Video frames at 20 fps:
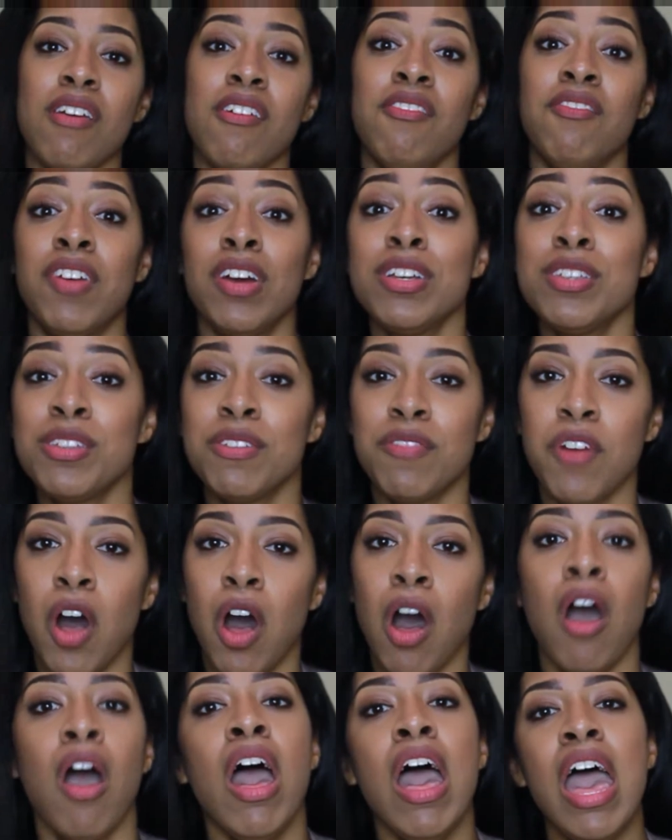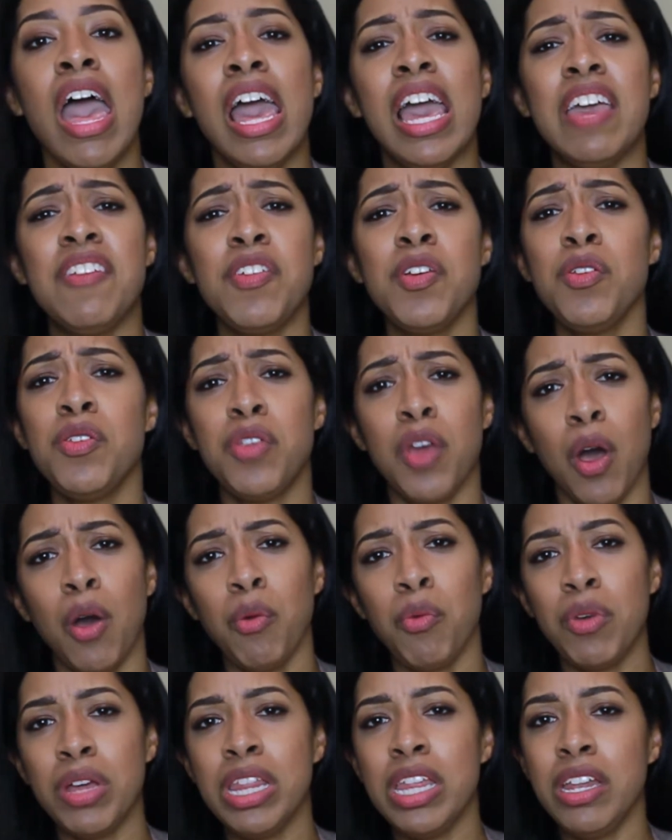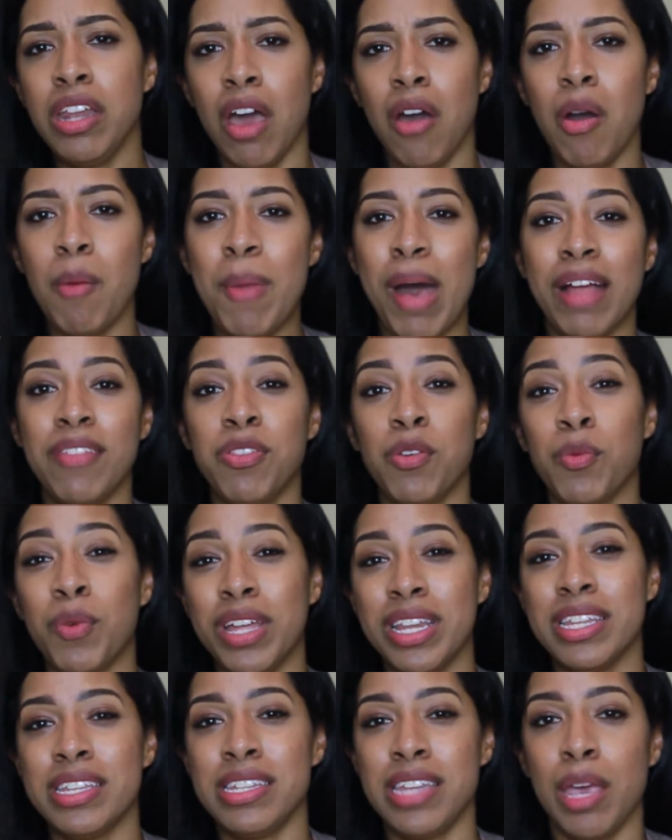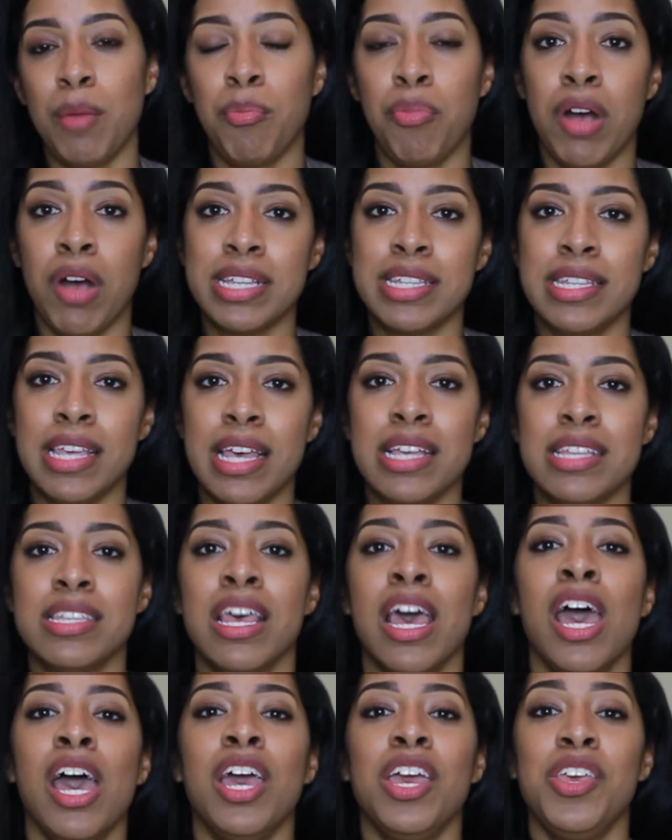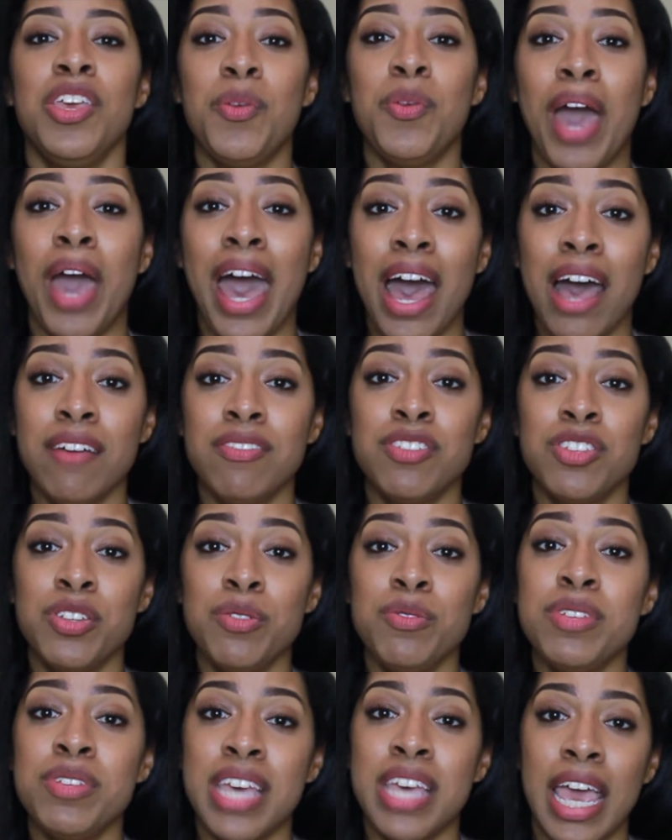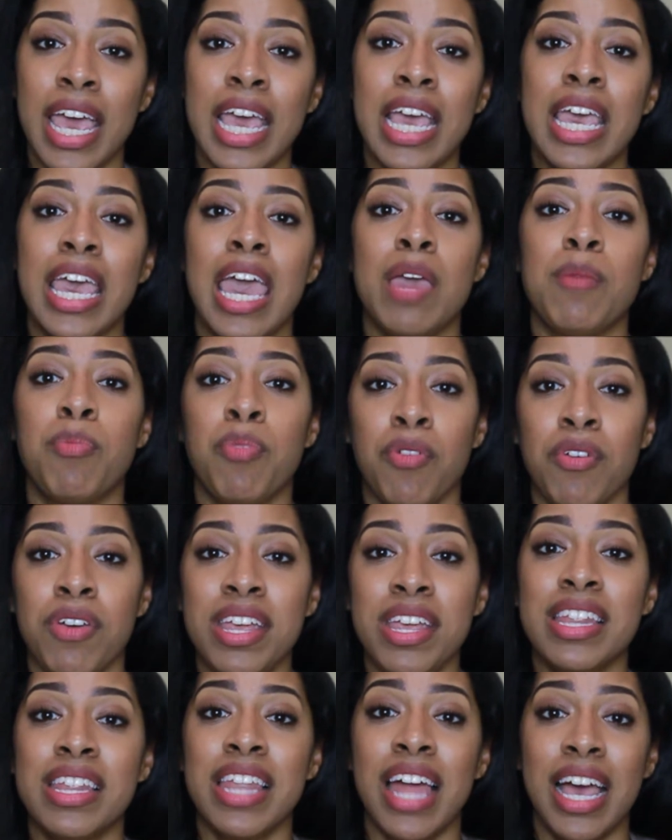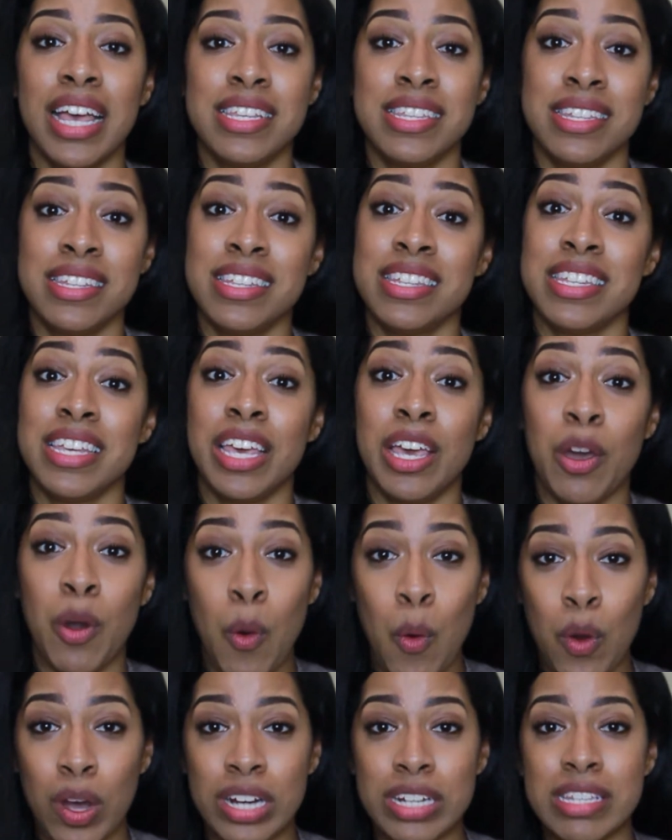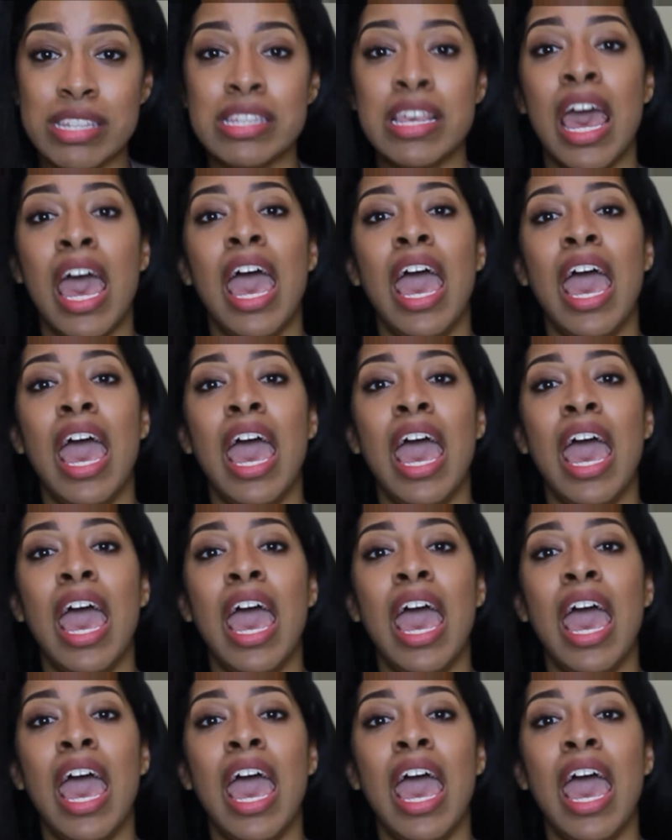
First of all, if you don't really know about the real estate process, you have to take a pre-licensing course.